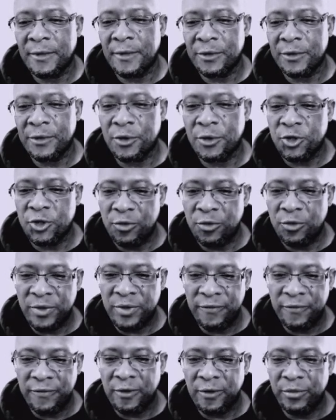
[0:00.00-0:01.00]
So,
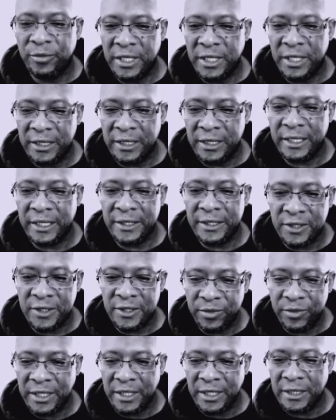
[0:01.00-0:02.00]
jumping from beginner
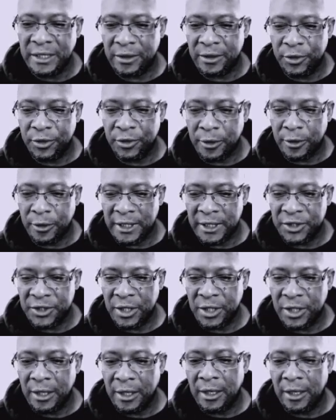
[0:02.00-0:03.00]
intermediate knowledge,
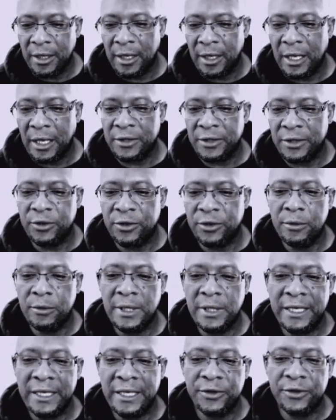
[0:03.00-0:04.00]
I do
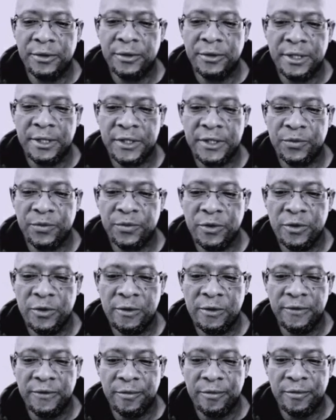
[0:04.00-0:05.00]
like doing this
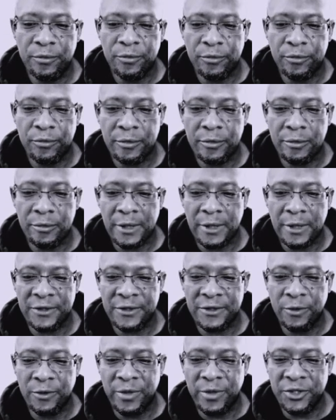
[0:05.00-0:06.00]
move.
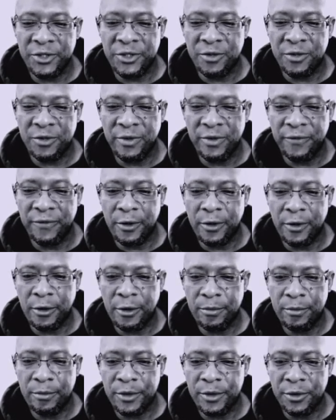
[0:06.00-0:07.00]
As we mentioned
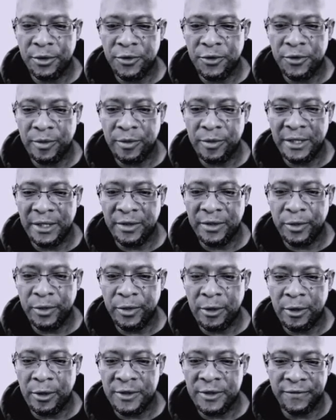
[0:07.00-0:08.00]
before, you know, doubling the
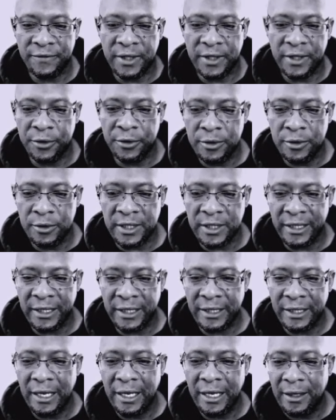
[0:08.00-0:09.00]
pawns if they do take